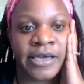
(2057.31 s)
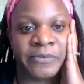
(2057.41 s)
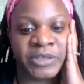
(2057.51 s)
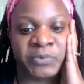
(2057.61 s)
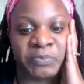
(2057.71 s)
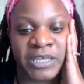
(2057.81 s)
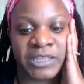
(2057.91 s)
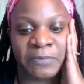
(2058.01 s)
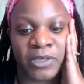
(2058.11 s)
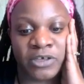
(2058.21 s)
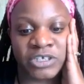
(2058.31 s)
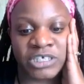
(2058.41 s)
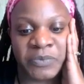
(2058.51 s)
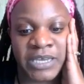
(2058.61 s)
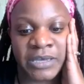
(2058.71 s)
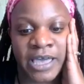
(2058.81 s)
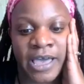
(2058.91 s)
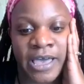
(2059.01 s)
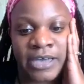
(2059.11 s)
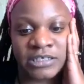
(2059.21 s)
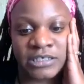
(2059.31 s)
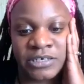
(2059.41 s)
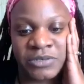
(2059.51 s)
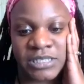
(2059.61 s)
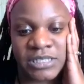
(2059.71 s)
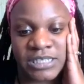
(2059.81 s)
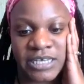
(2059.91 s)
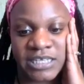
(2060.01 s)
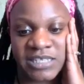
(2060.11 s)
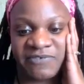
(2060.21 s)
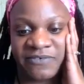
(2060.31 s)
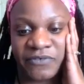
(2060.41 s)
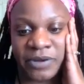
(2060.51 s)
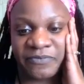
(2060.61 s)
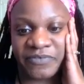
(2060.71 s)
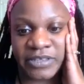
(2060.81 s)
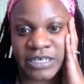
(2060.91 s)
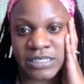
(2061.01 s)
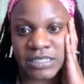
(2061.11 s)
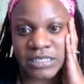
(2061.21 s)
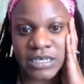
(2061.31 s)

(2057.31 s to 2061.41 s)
with Beat the Bulge, and we actually used the CSV form for this.